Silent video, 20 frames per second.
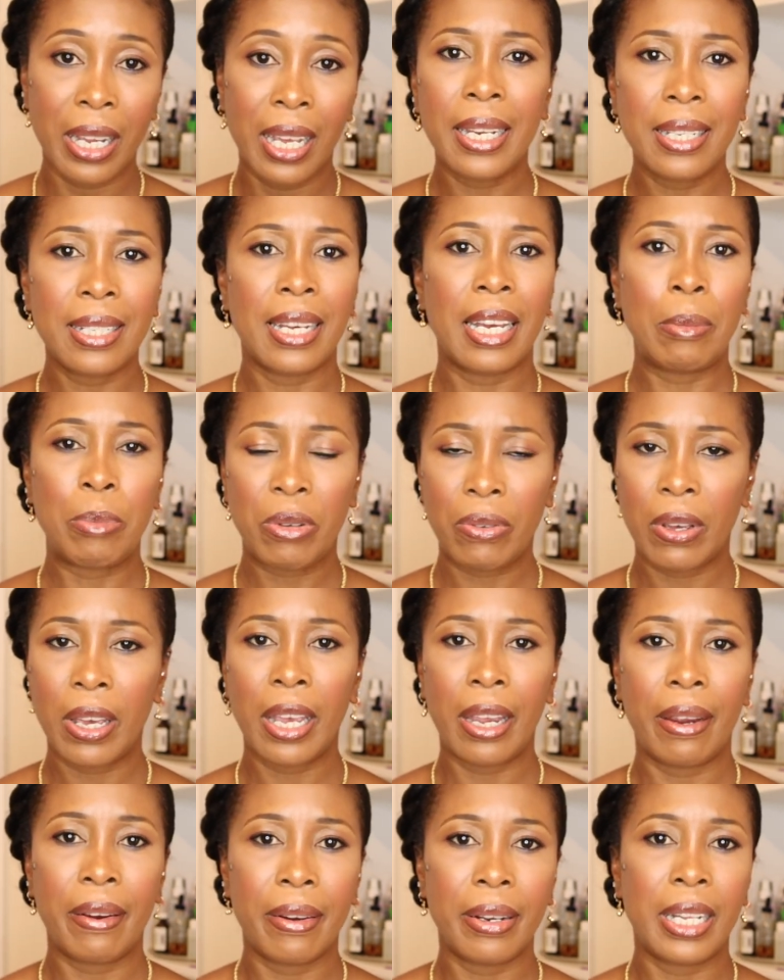Any type of
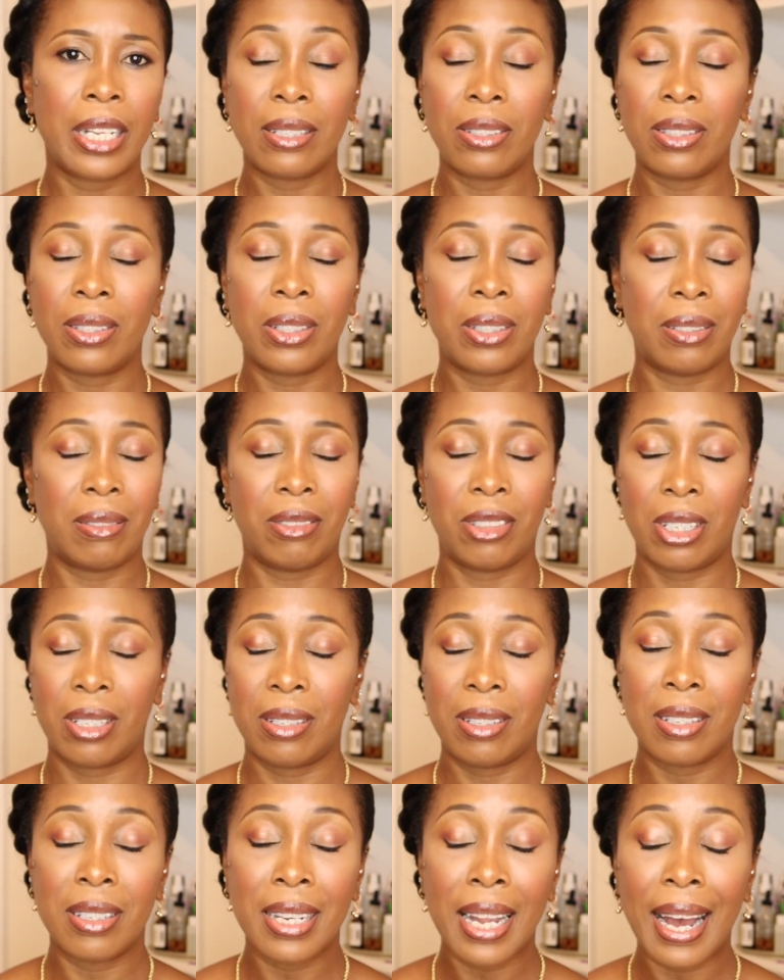hair that is
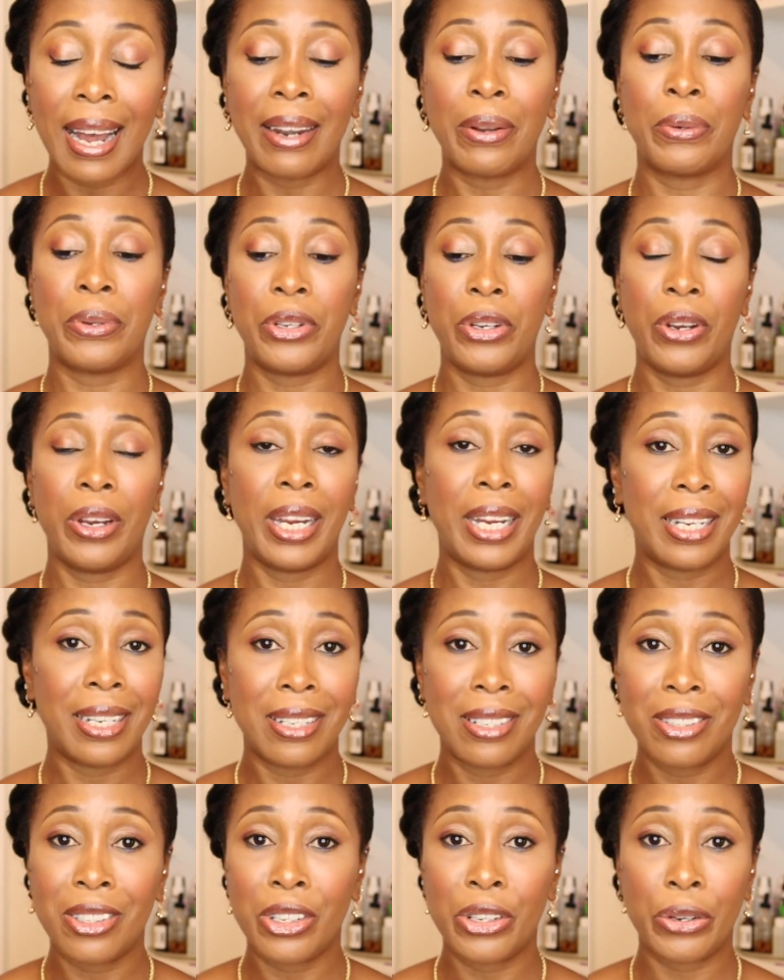just not on your head
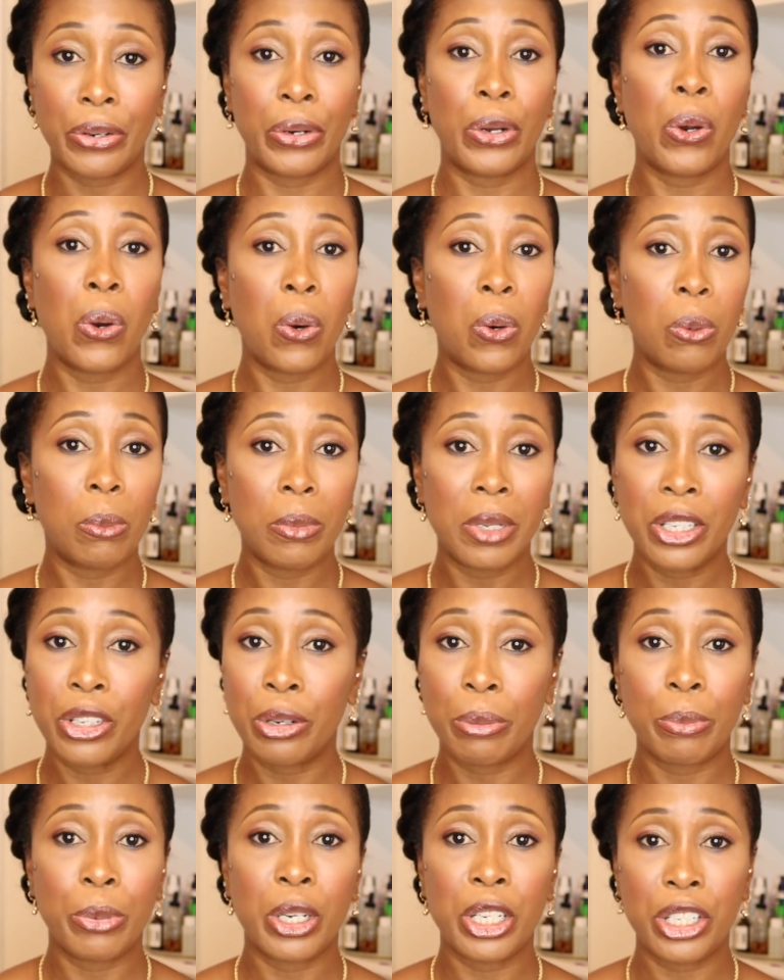and it's in your comb and
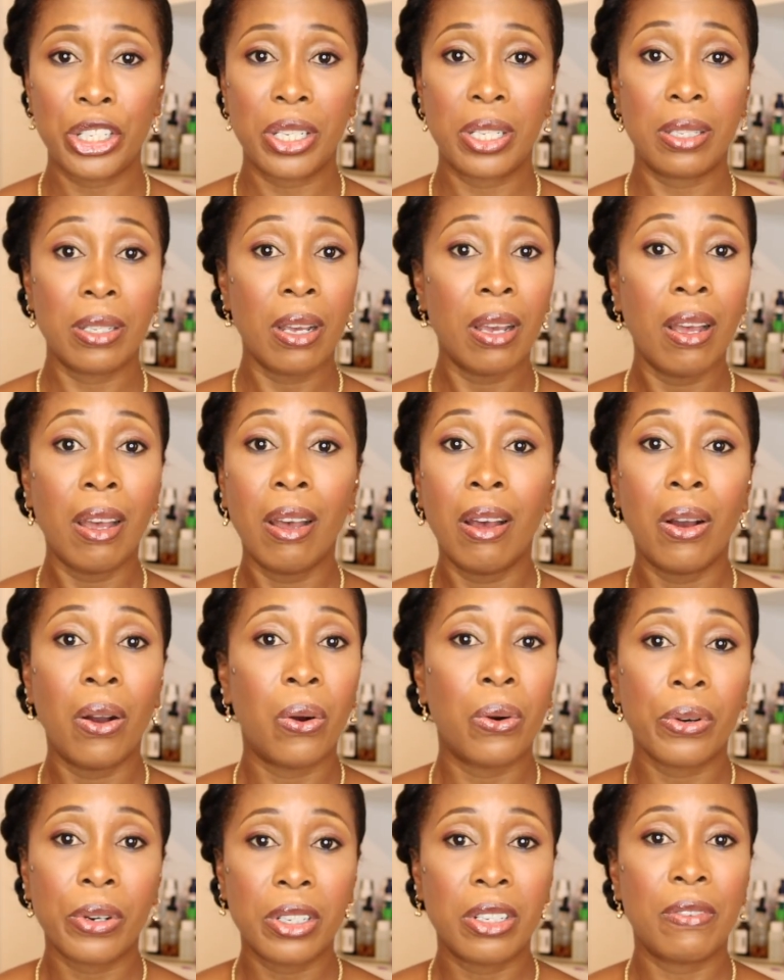your brushes,
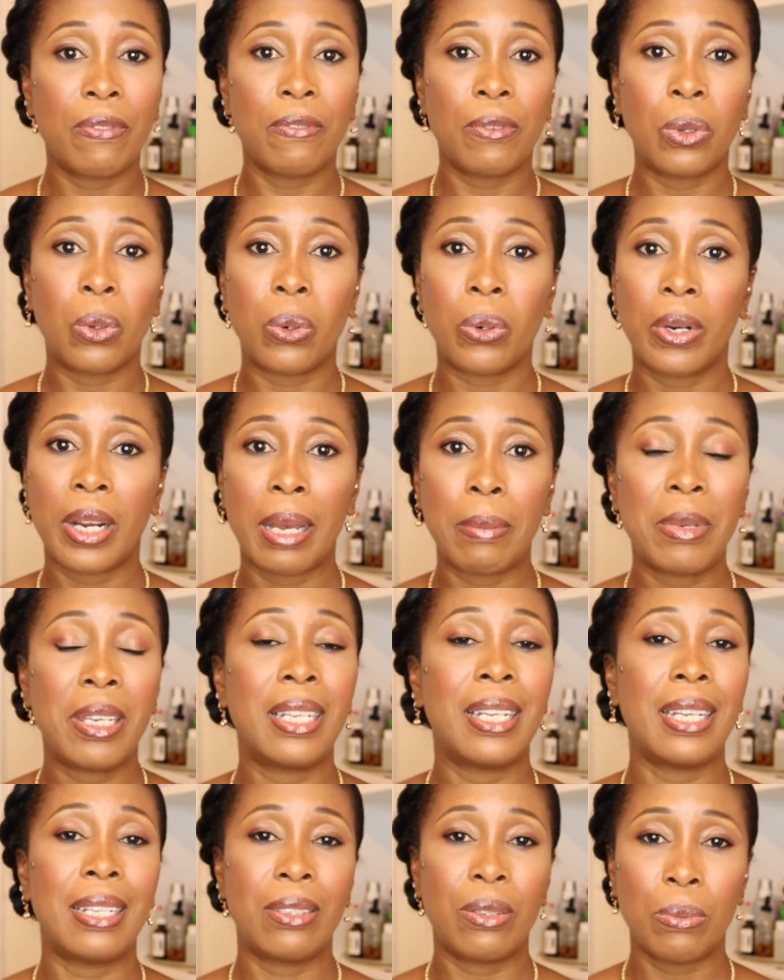or on the floor, I
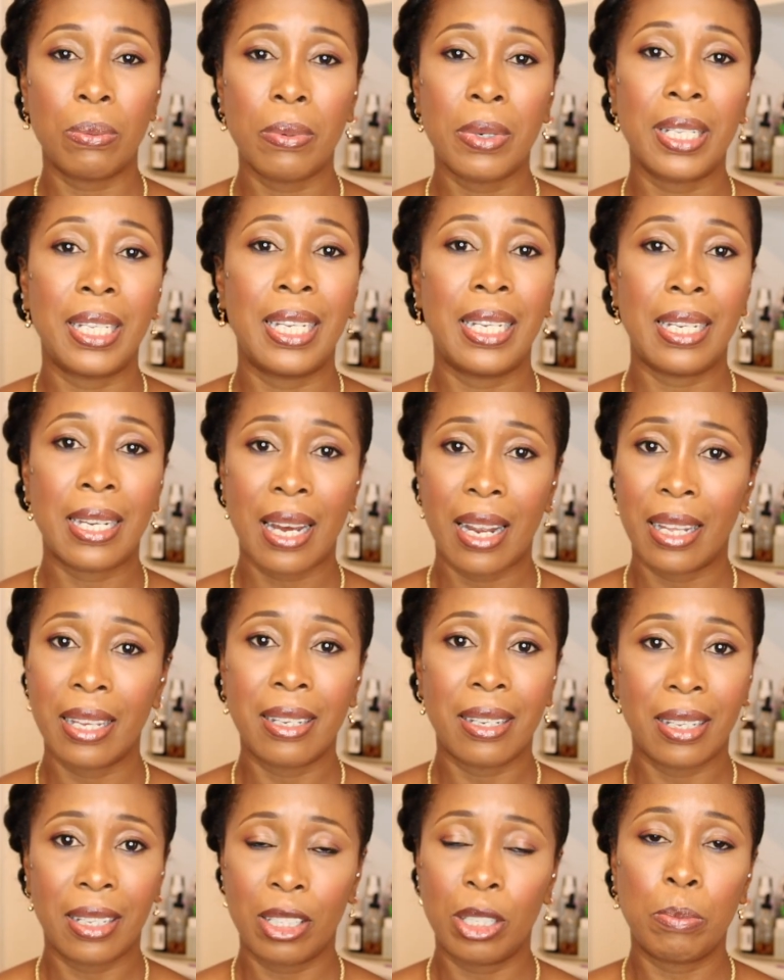mean, it's really not a
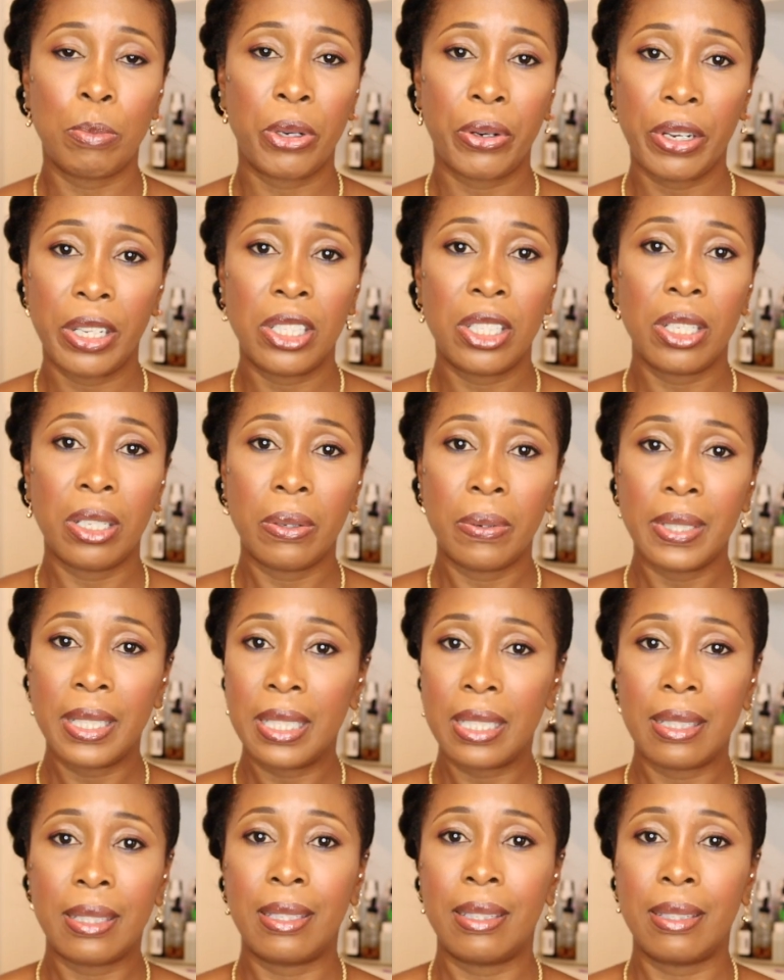good experience. You know,
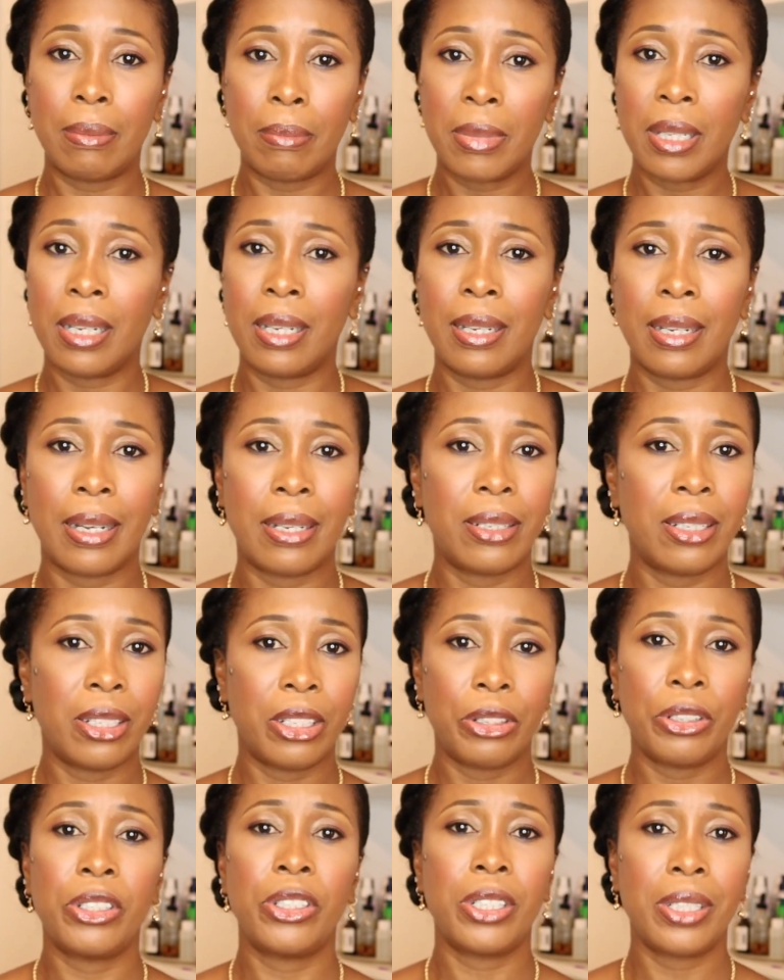it's just something that, you
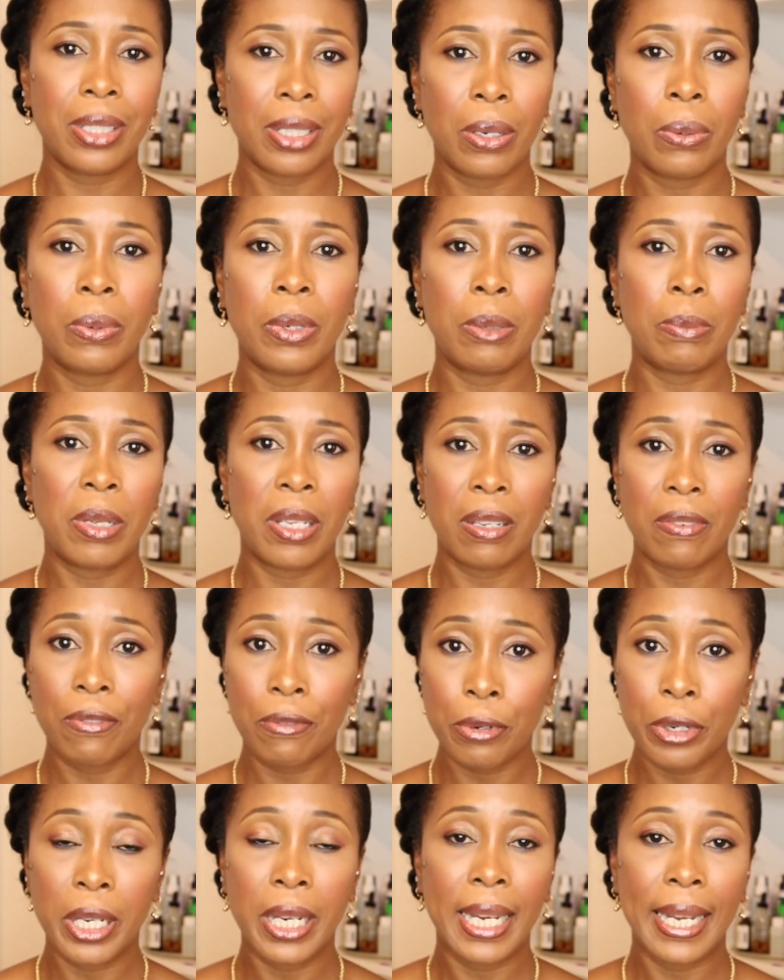know, you're just going to be
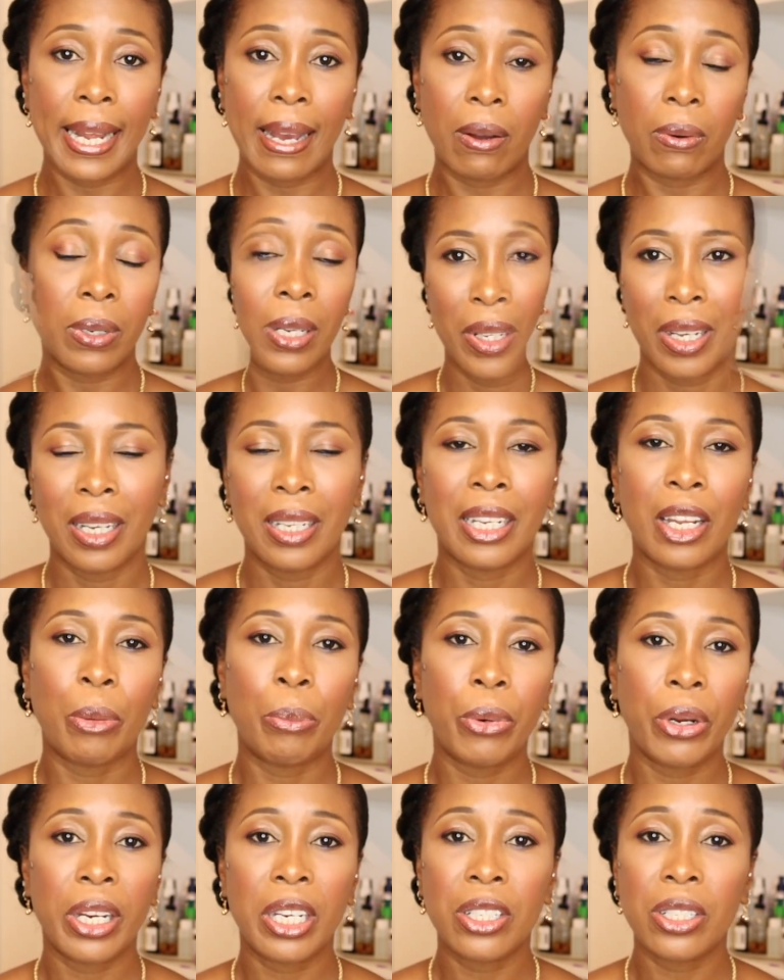freaking out. Now,
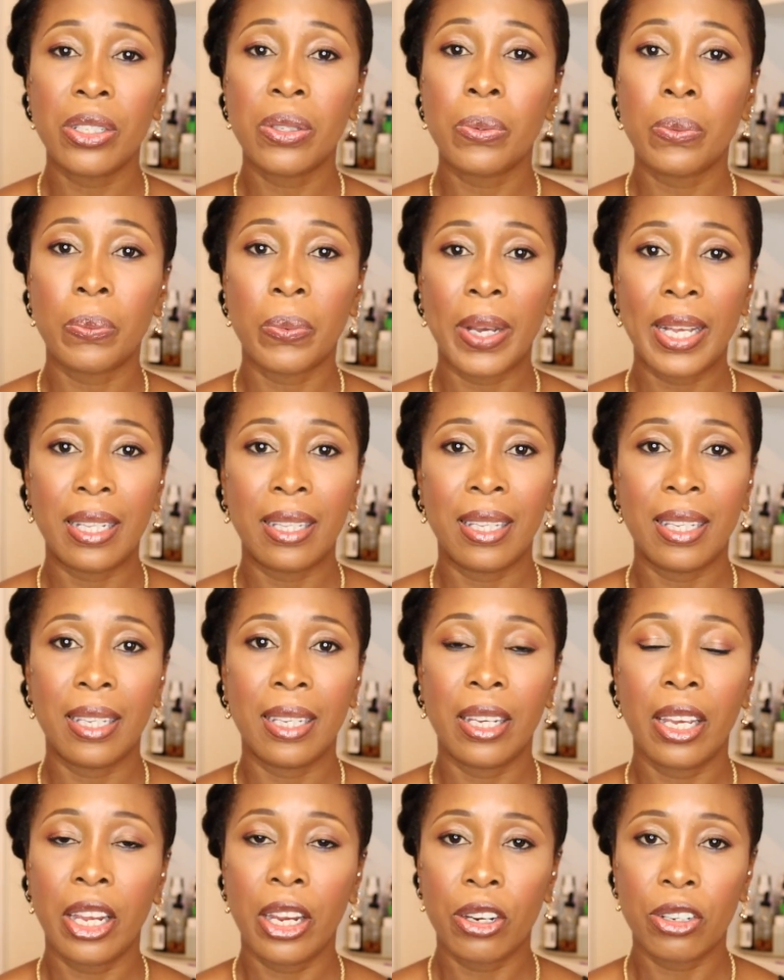breakage is when
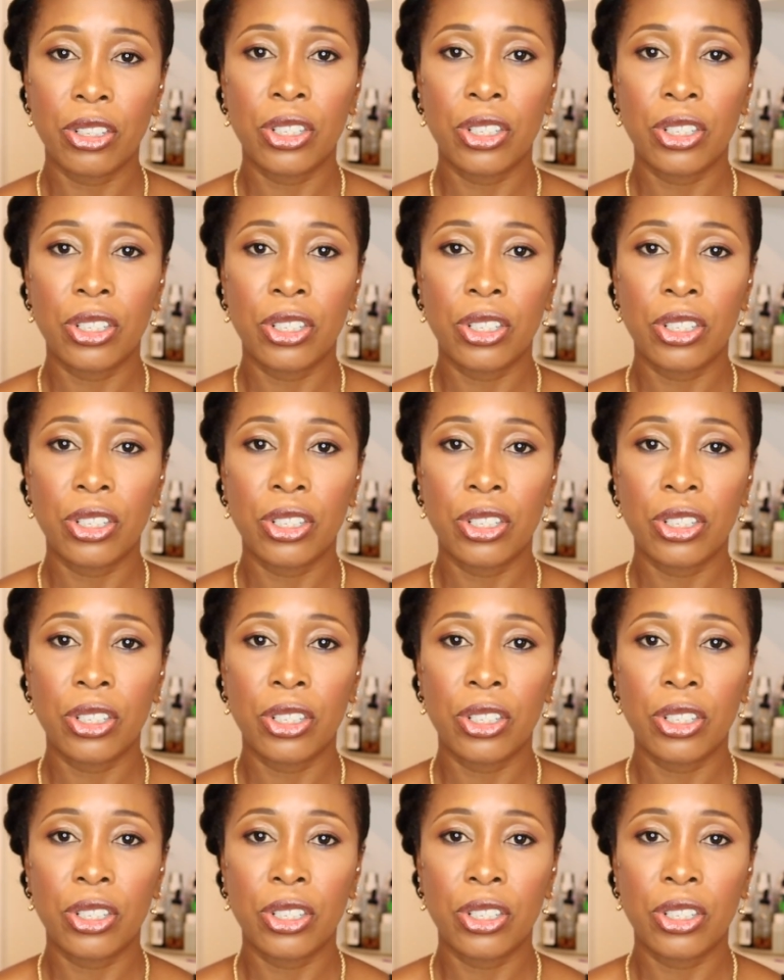the hair